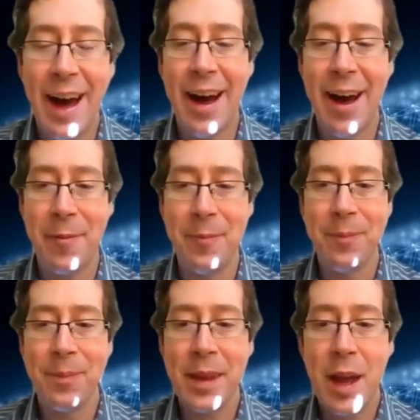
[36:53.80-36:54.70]
um,
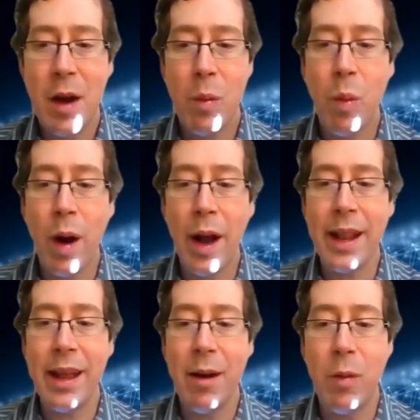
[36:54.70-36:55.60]

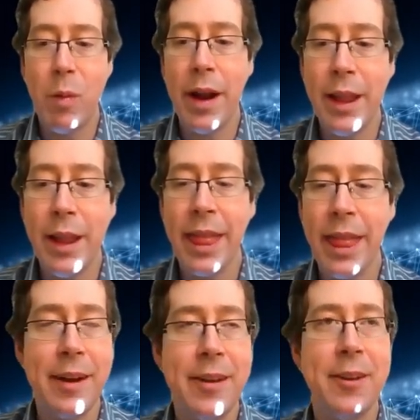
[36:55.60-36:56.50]
one one other
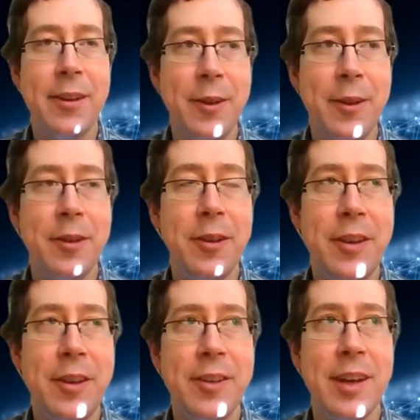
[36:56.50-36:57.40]
thing to
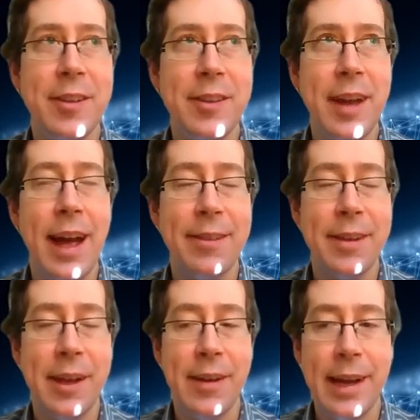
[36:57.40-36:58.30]
to just
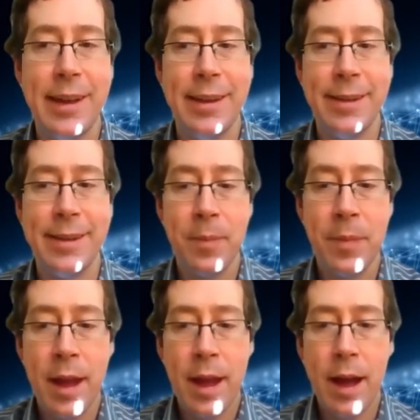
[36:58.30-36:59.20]
ask you is
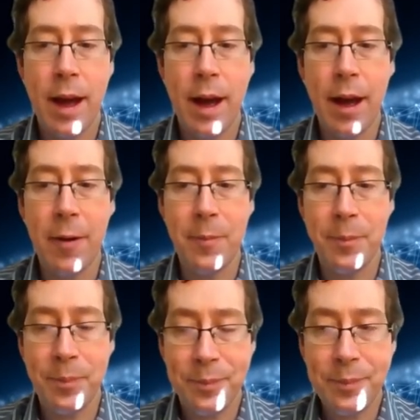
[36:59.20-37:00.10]

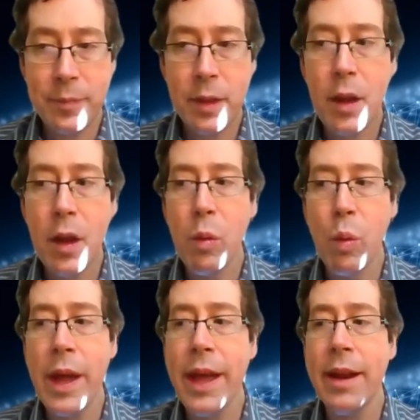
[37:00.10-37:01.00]
um,
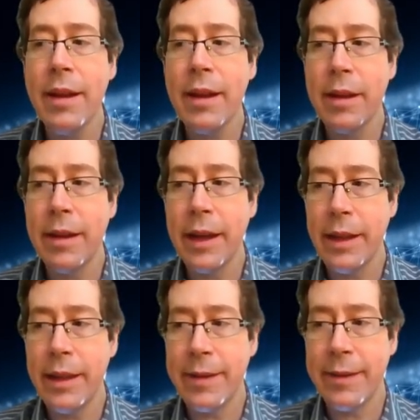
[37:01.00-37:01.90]
when did the